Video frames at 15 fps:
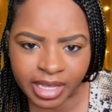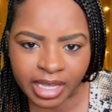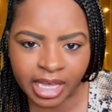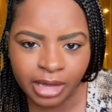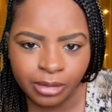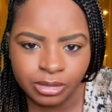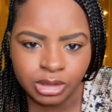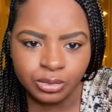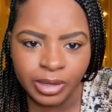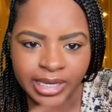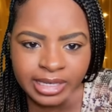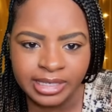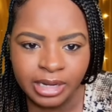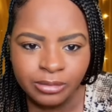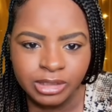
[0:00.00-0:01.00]
it was
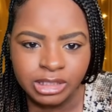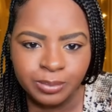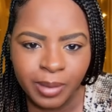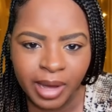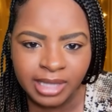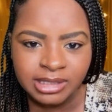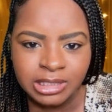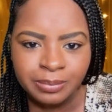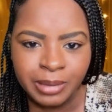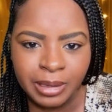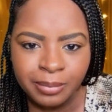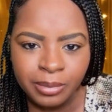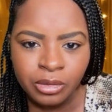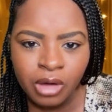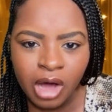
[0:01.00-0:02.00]
written in response to
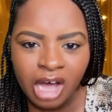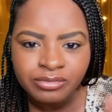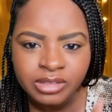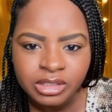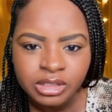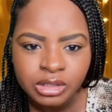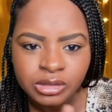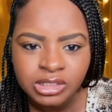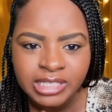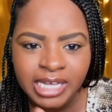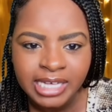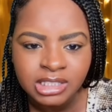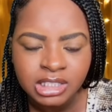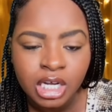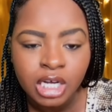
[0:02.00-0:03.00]
people who often use
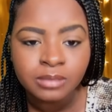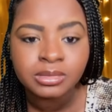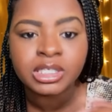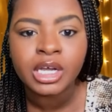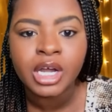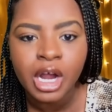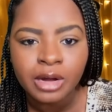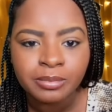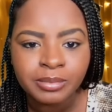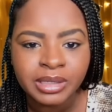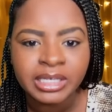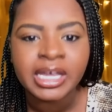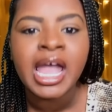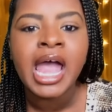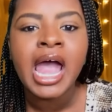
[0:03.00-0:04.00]
that term to hurt
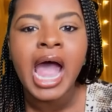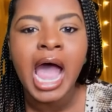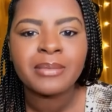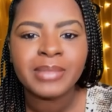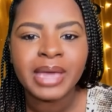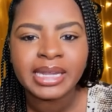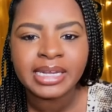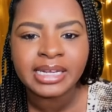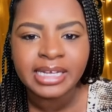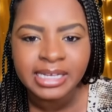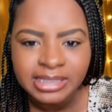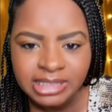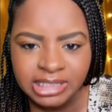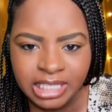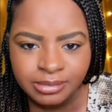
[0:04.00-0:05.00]
me. I made it an
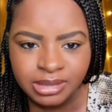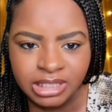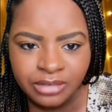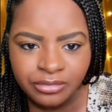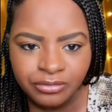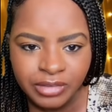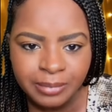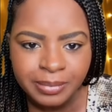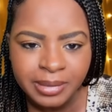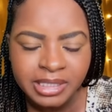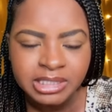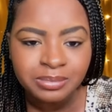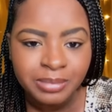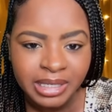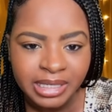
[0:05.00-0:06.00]
attempt to flip
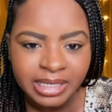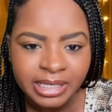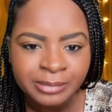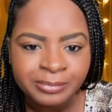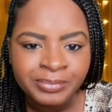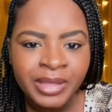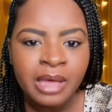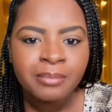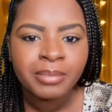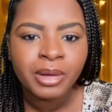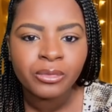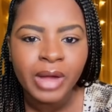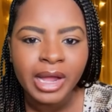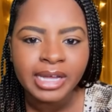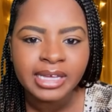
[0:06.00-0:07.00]
its meaning, but
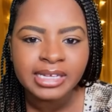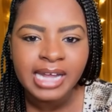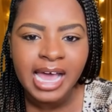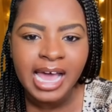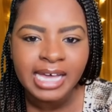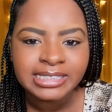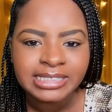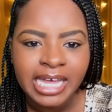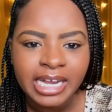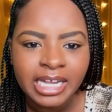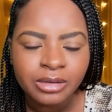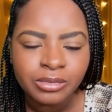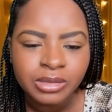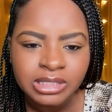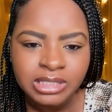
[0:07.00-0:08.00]
recognized that
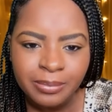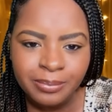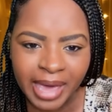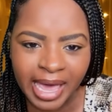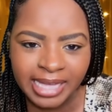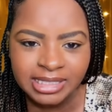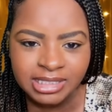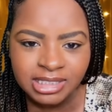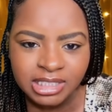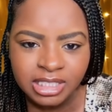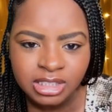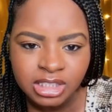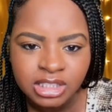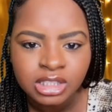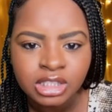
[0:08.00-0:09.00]
it was a bad
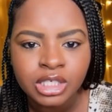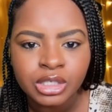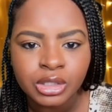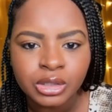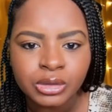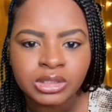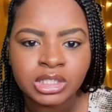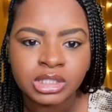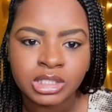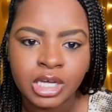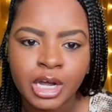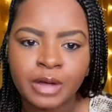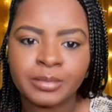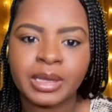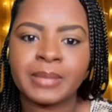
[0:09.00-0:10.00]
decision to use the
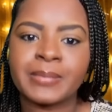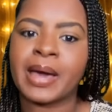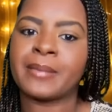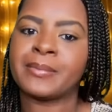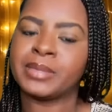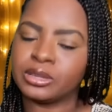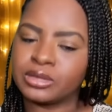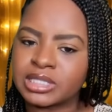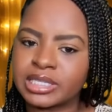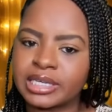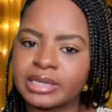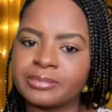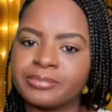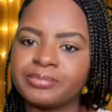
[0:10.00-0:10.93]
term in my music.